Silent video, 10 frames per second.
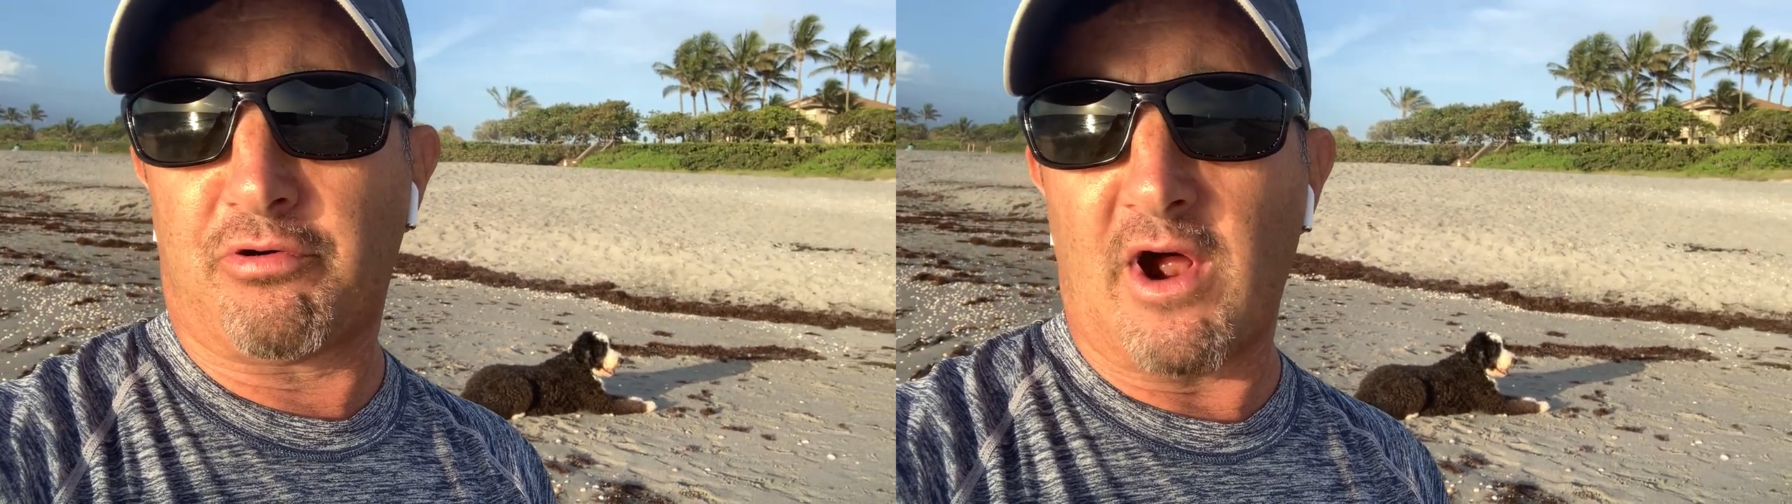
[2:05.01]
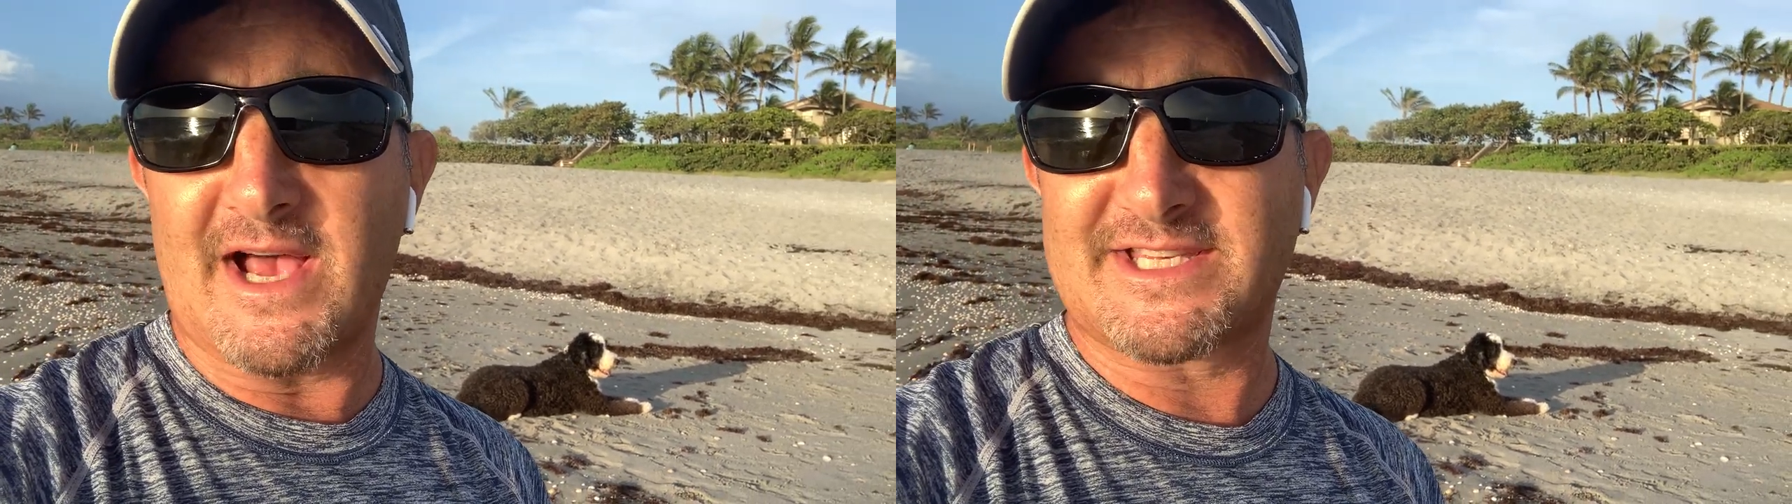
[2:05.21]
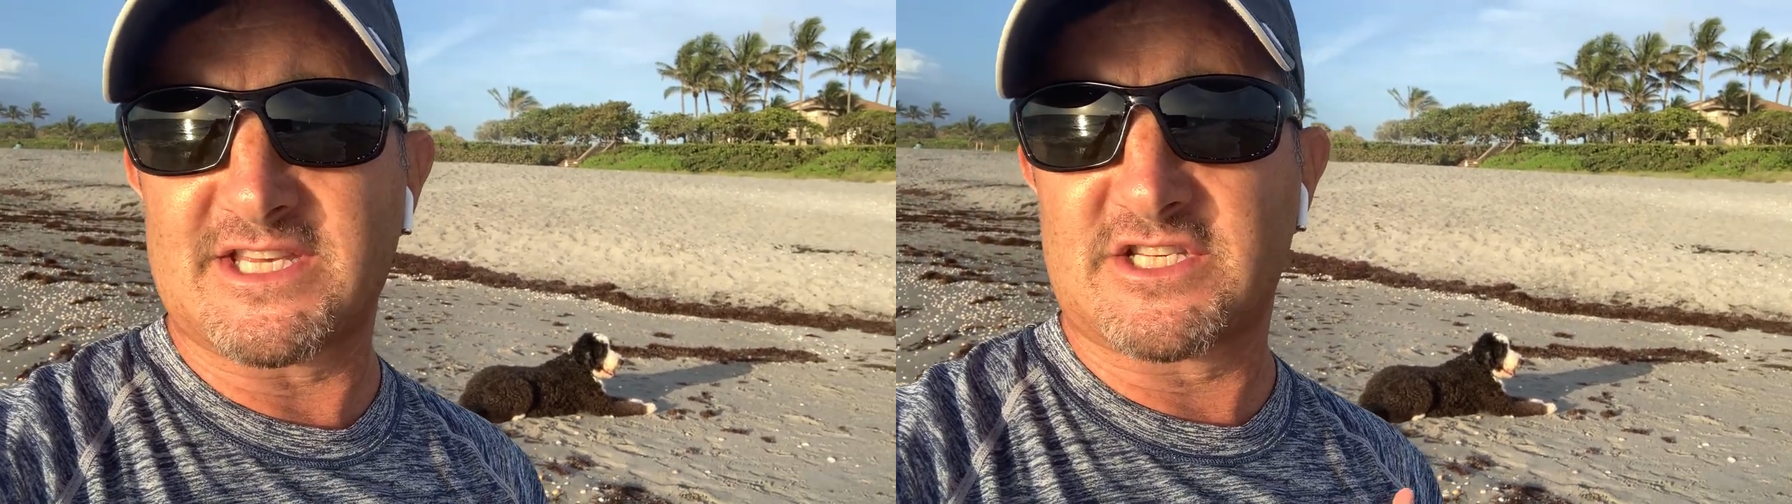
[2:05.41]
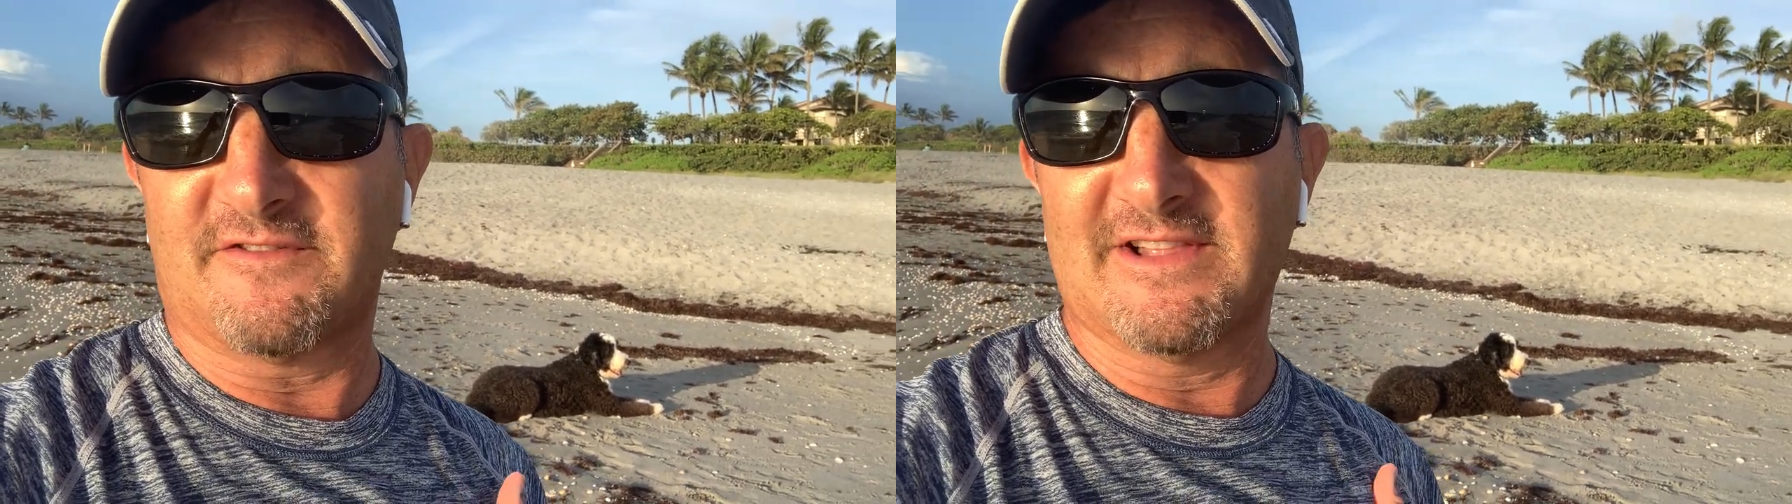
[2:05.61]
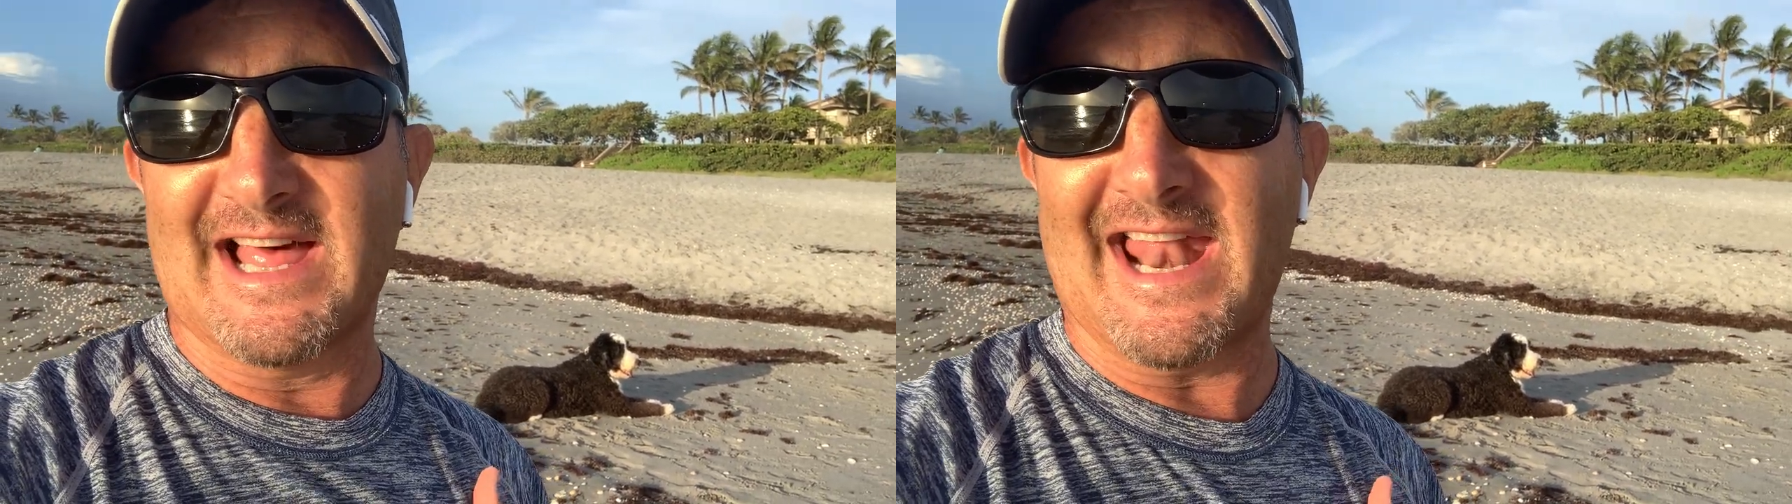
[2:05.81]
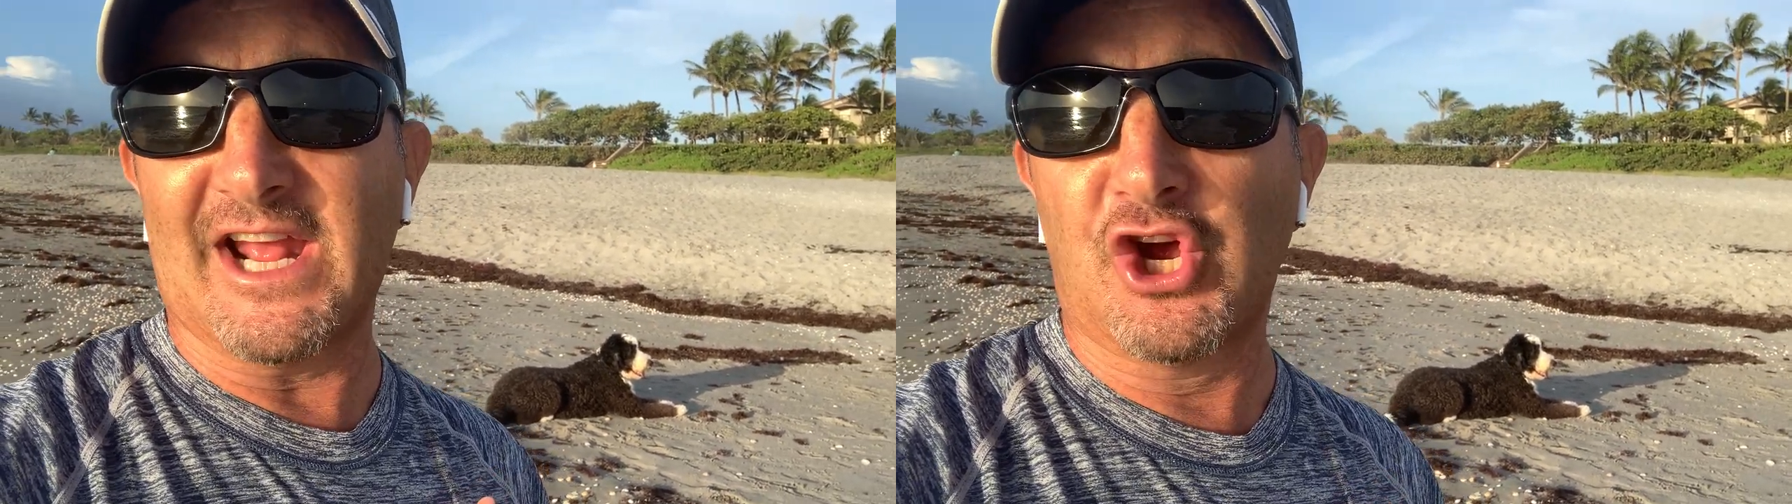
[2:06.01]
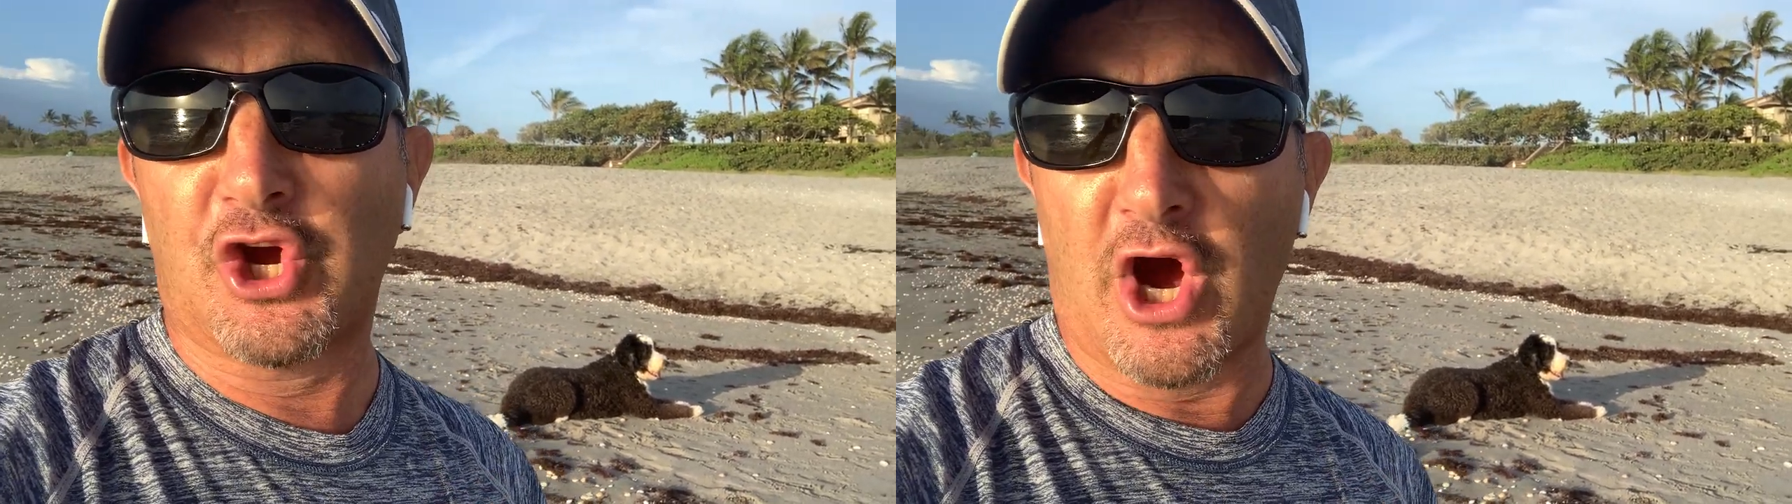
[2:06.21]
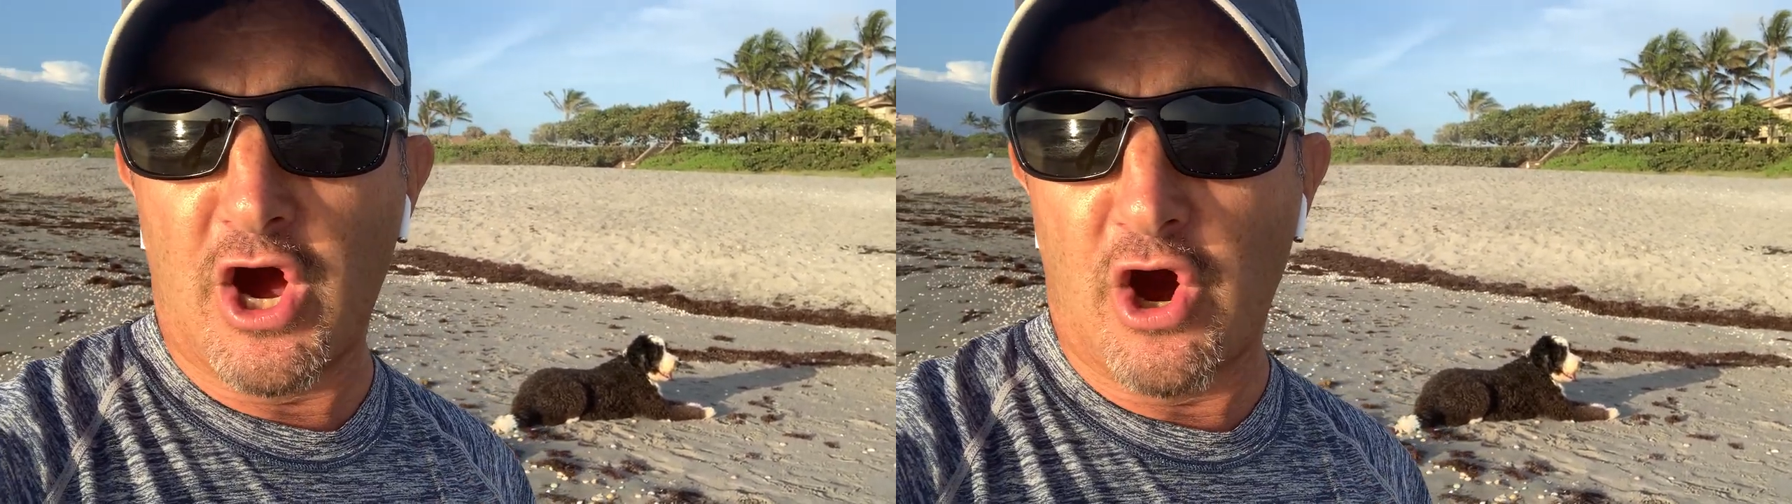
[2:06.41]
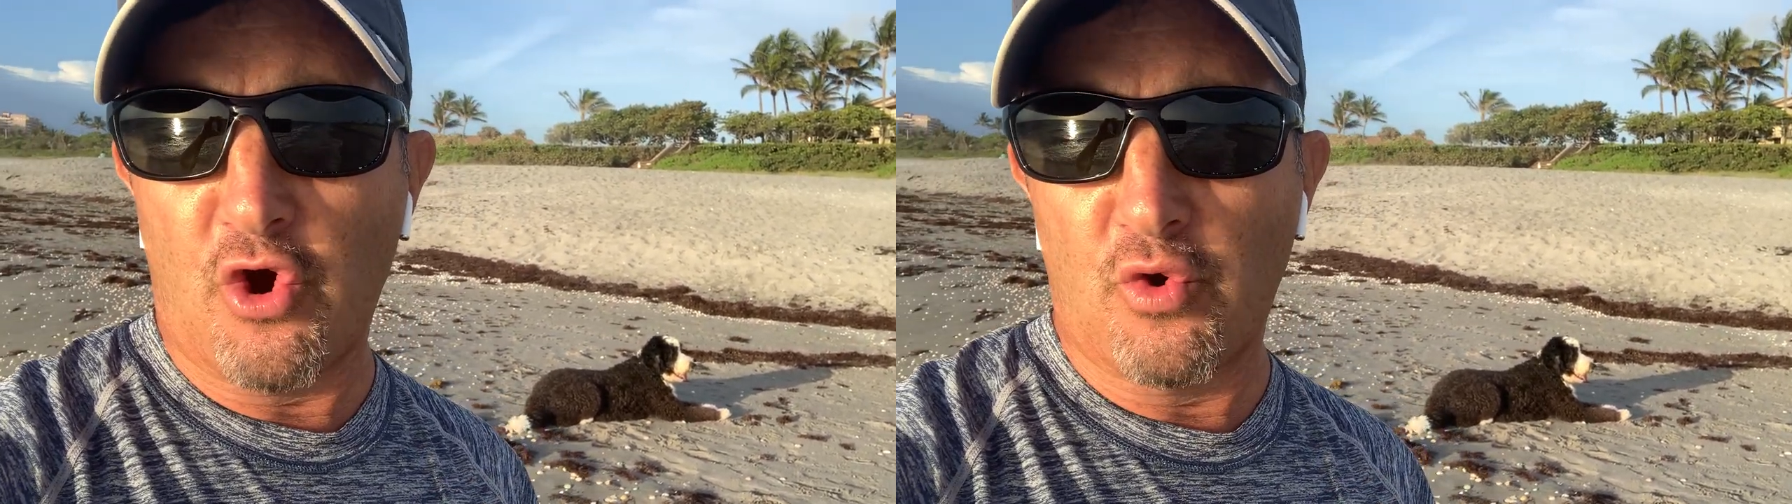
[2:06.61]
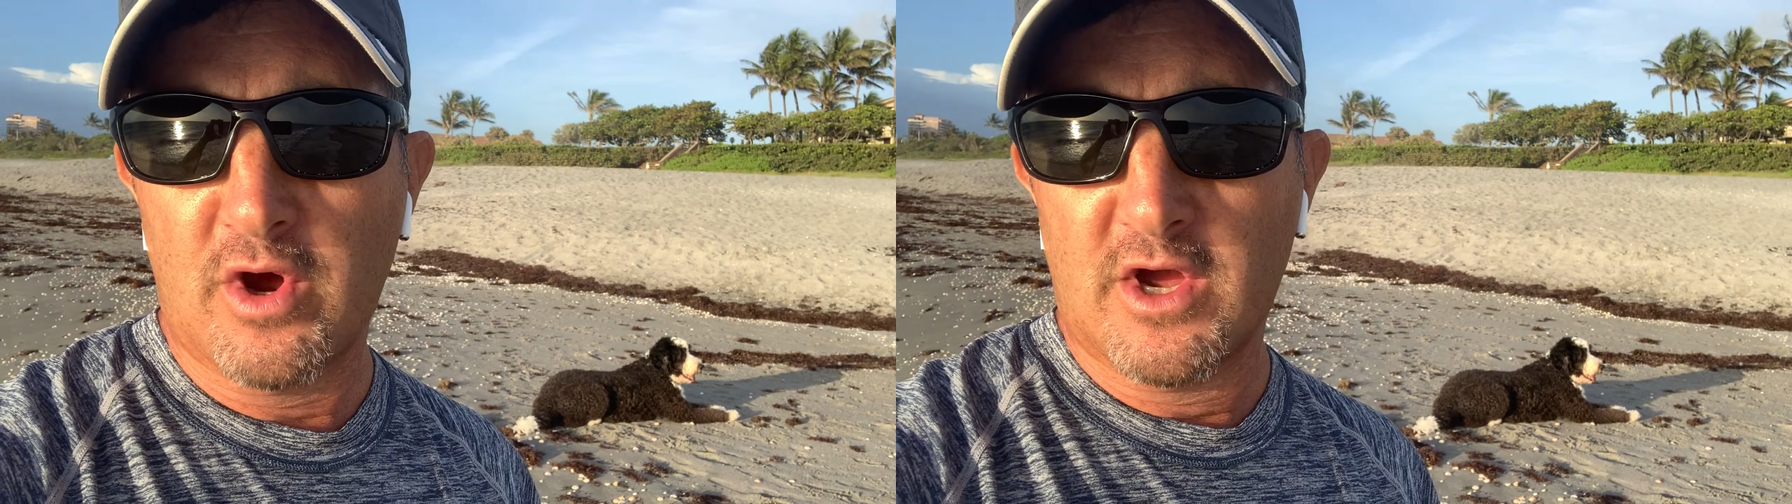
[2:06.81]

process of letting go,